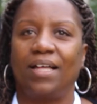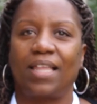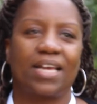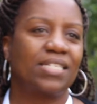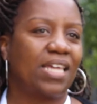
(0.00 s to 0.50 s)

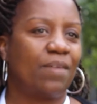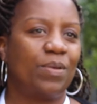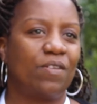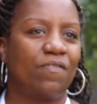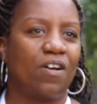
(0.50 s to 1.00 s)
like I said, I've
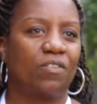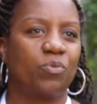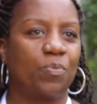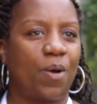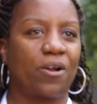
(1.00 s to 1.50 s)
been
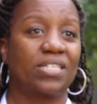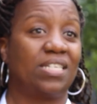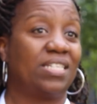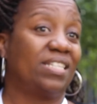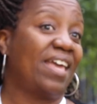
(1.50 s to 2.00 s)
involved with PARCC
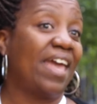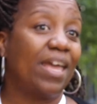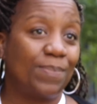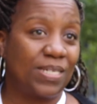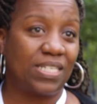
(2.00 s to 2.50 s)
since it
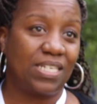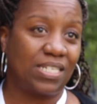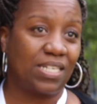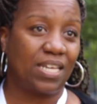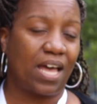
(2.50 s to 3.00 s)
came to
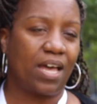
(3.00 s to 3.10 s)
D.C.